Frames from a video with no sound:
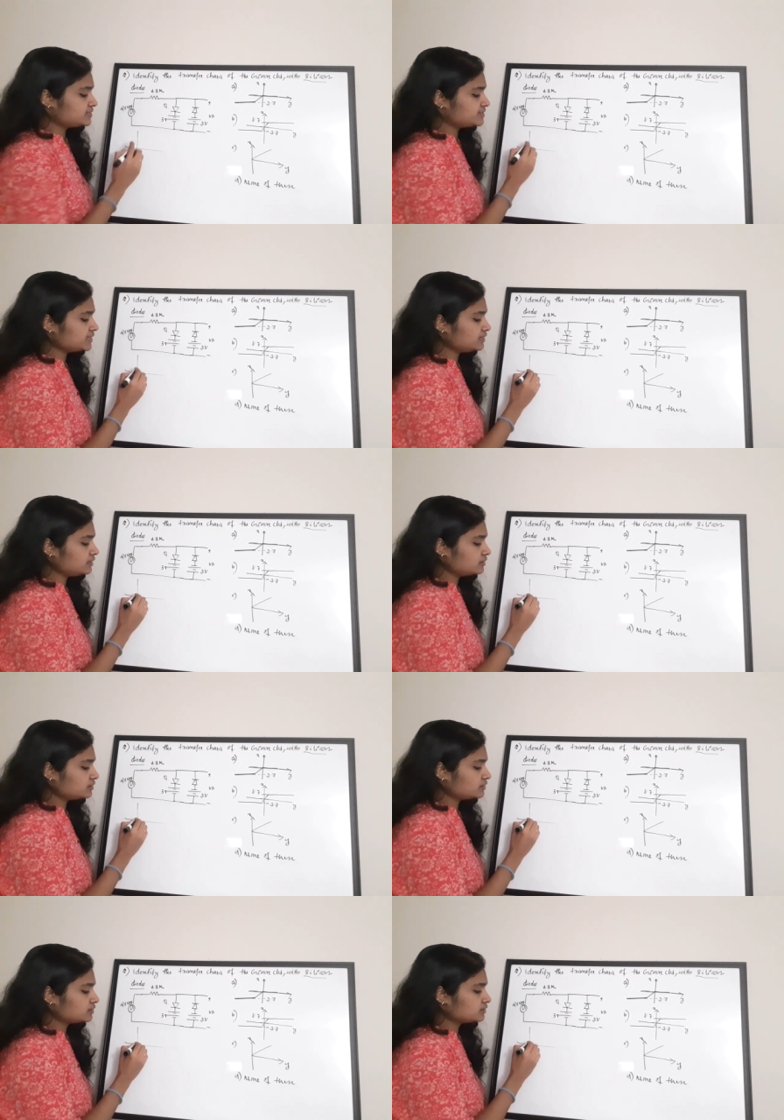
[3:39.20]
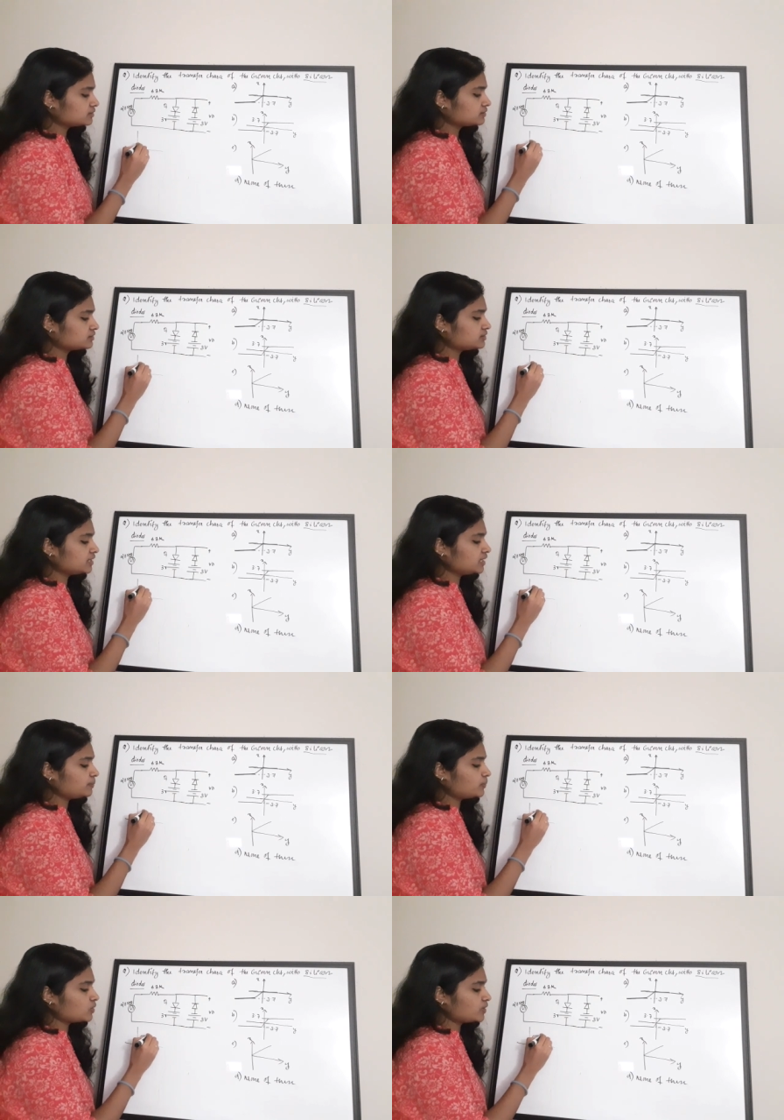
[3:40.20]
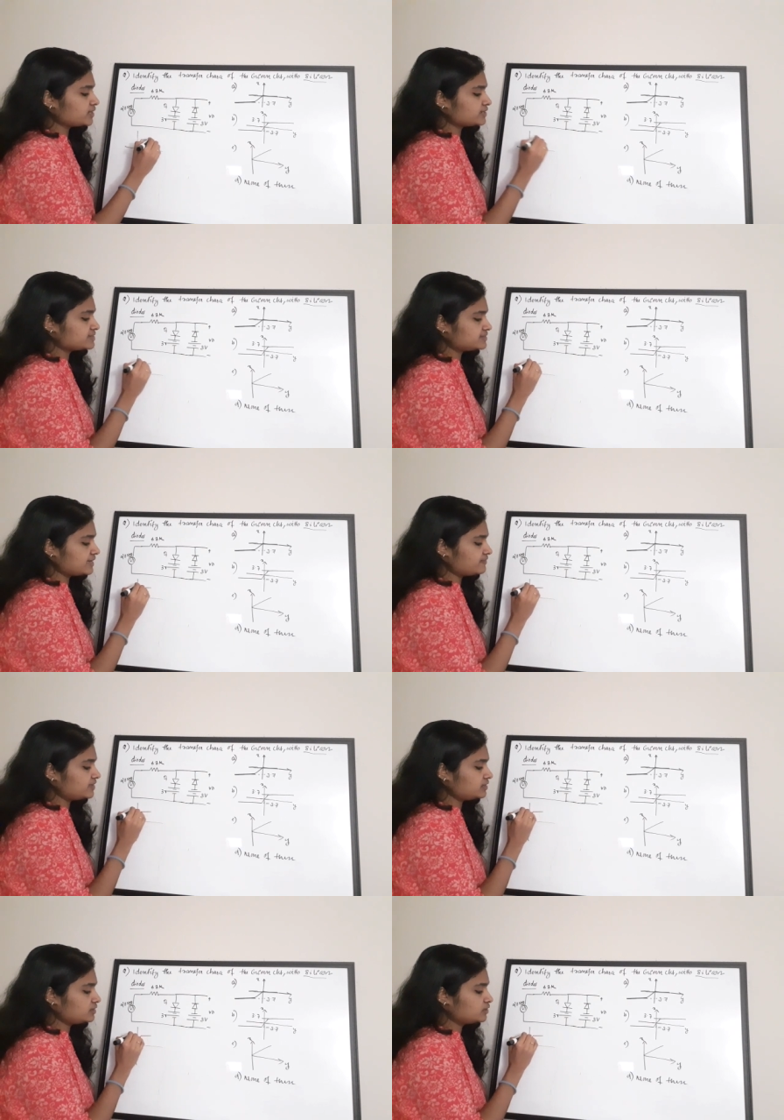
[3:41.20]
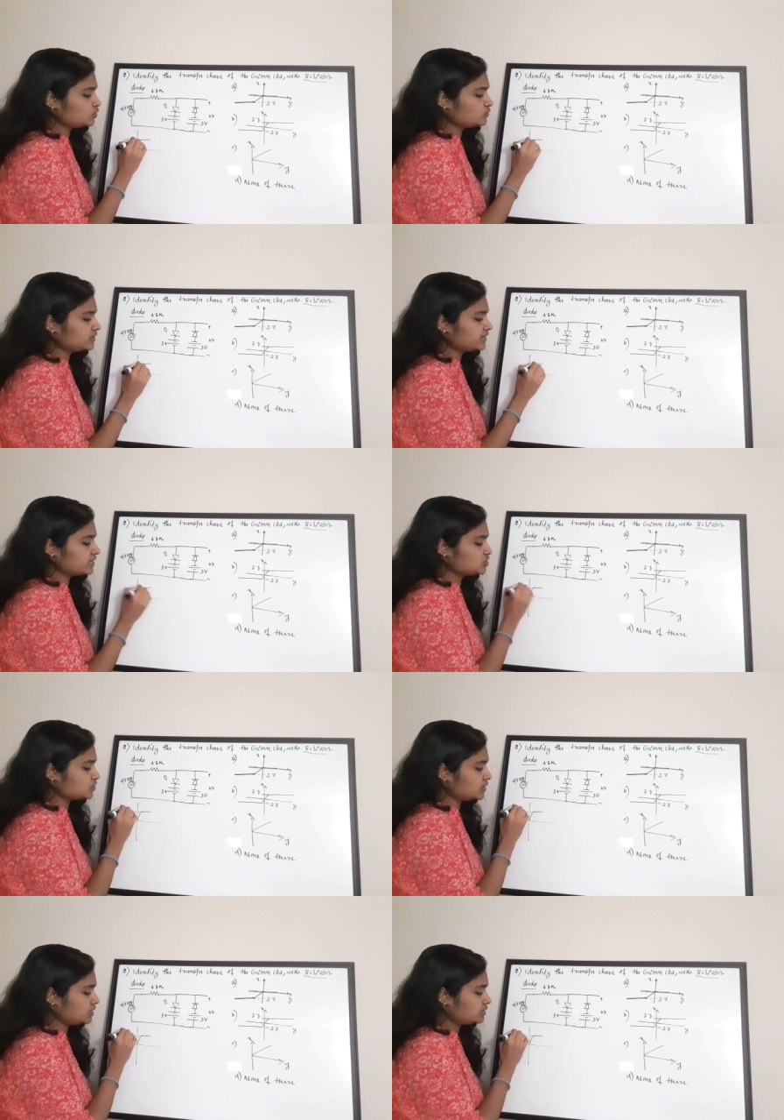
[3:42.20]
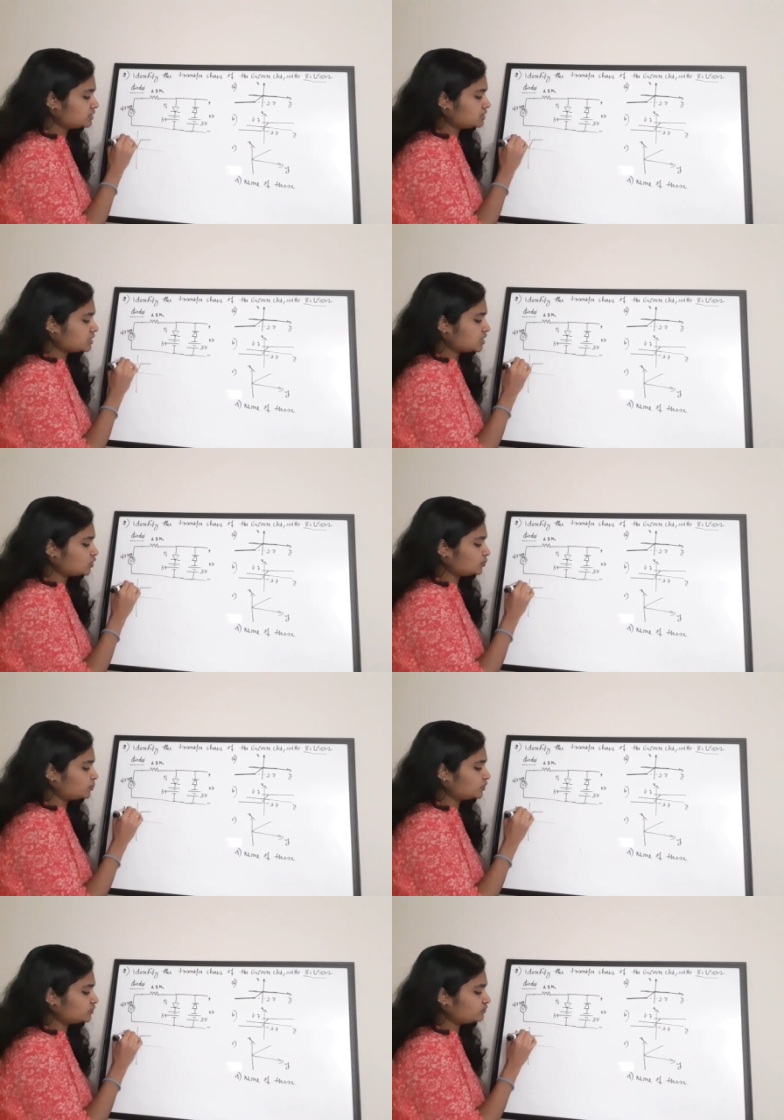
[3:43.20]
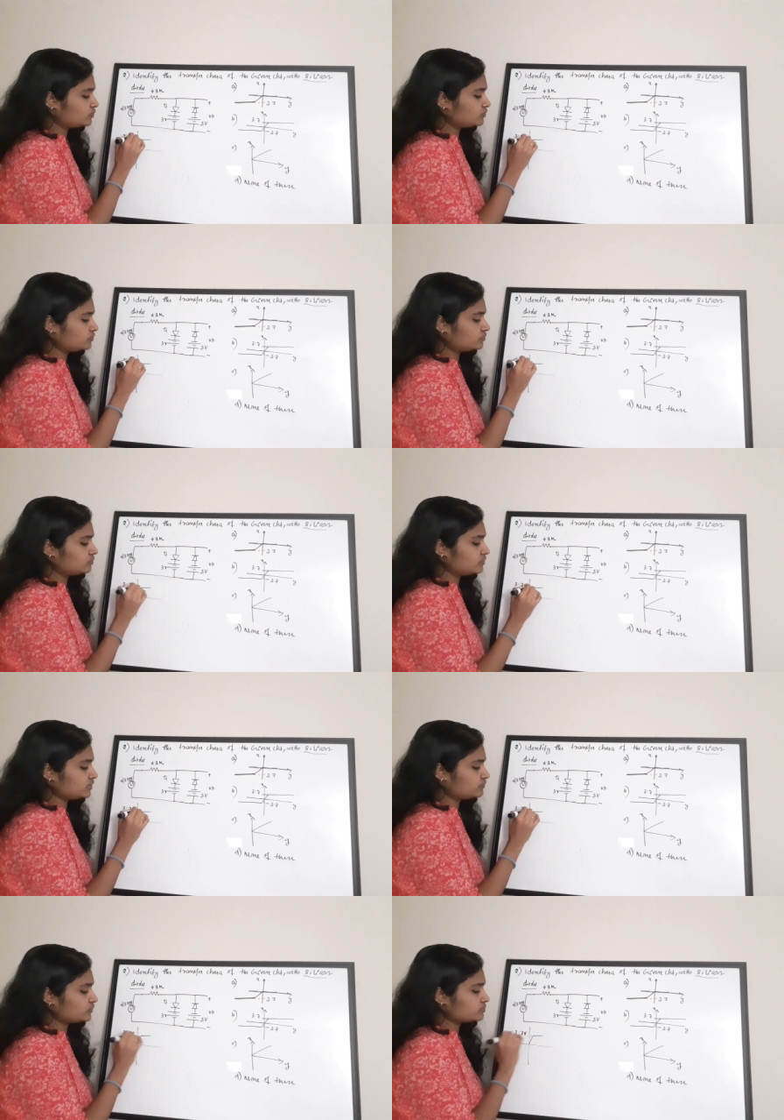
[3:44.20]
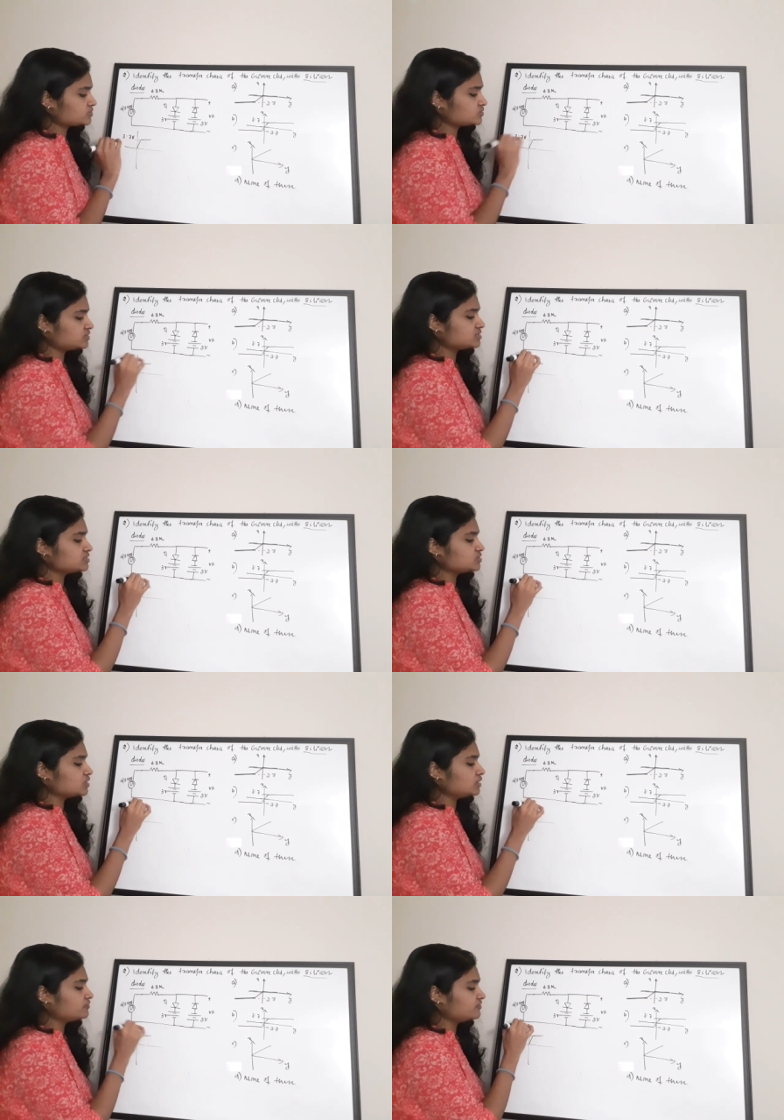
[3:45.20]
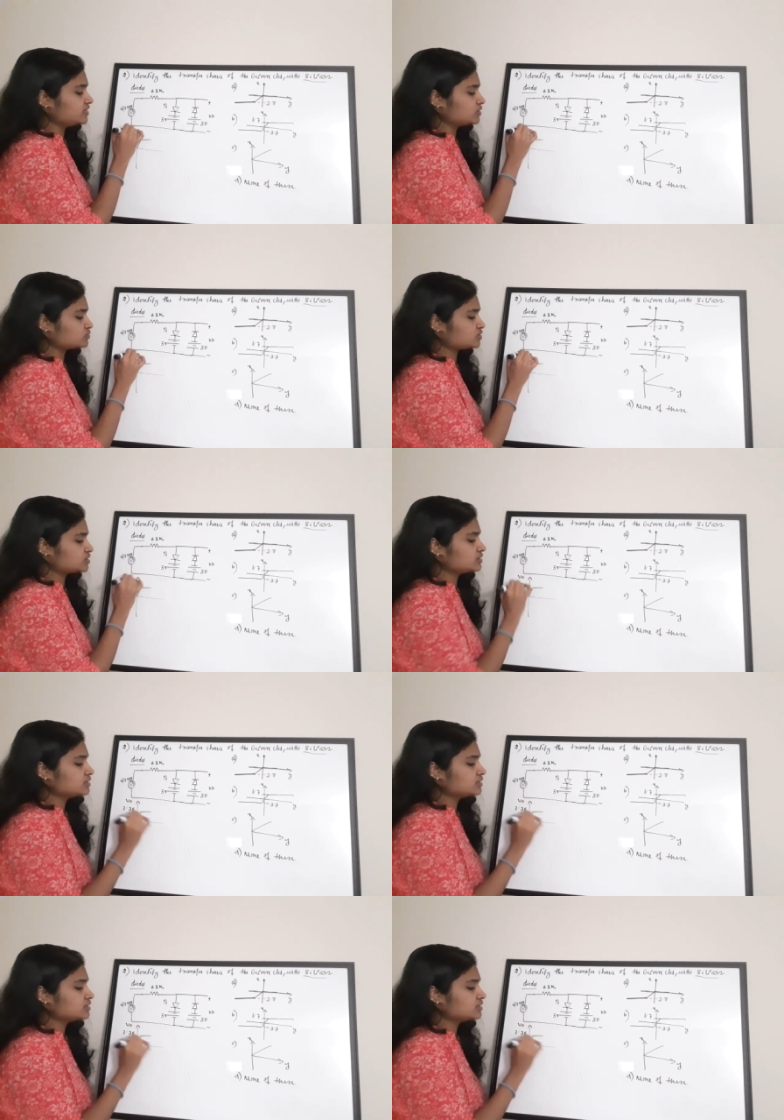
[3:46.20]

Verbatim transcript: Till 3.7, you will get your output waveform. So, this is your V out.